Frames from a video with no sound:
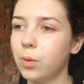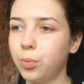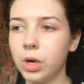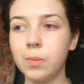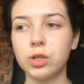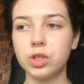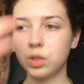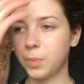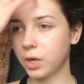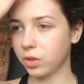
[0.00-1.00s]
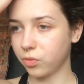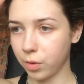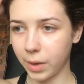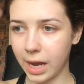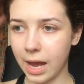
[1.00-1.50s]
Pretty much I just put it through
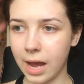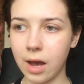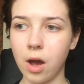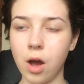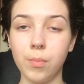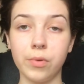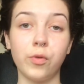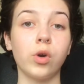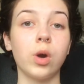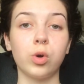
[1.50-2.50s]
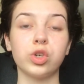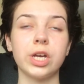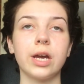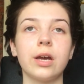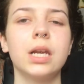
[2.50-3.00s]
my hair before I wash it,